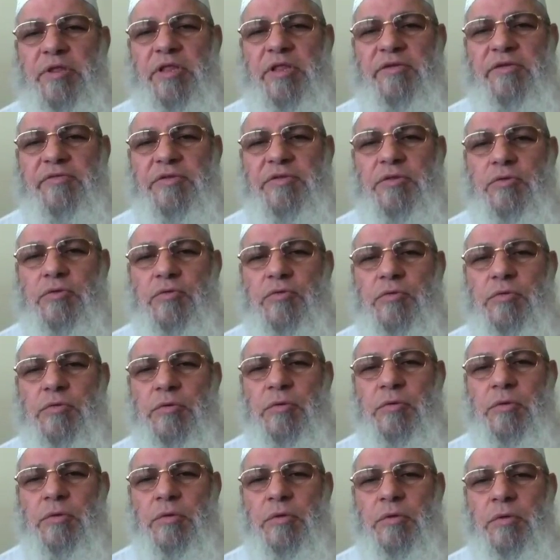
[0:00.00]
he believe it too.
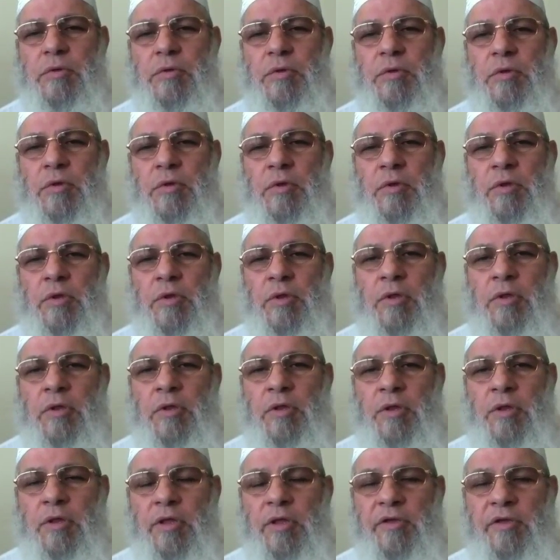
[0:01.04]

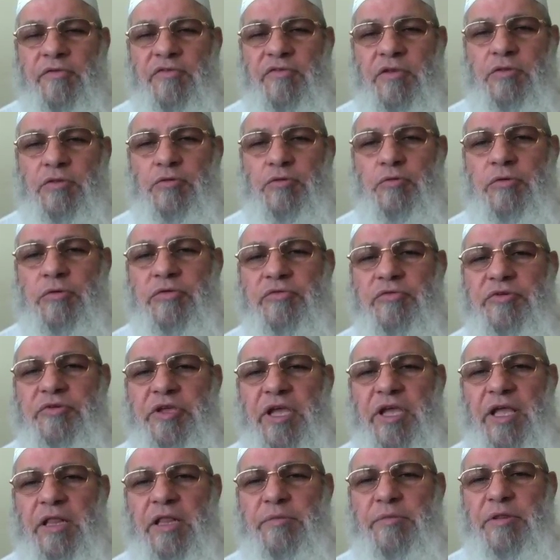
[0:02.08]
If the two or
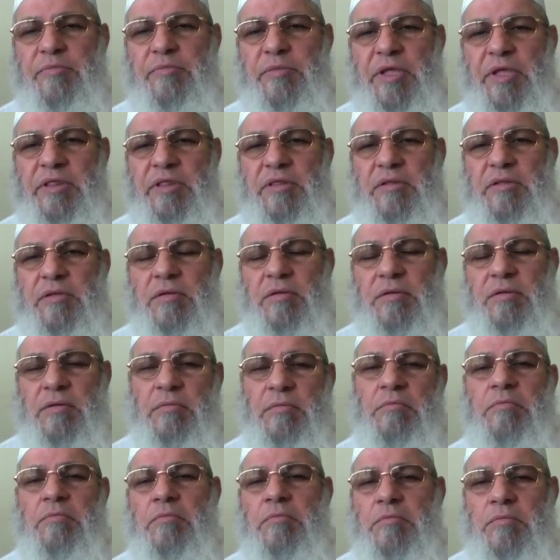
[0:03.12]
three element met,
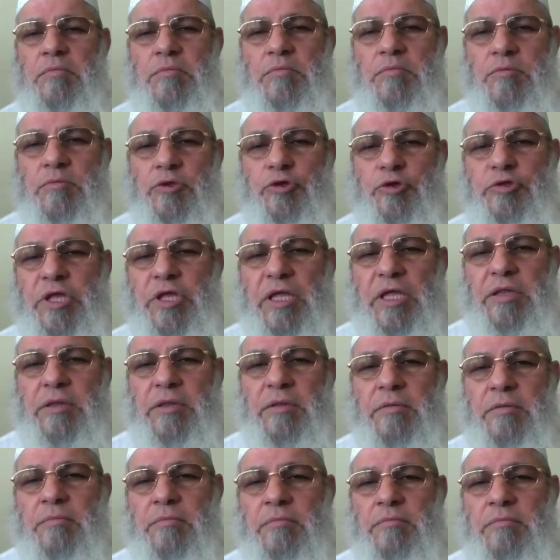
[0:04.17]
you're
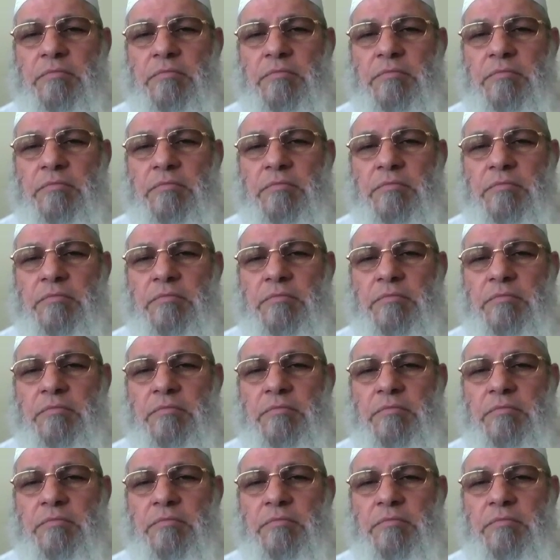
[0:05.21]
done.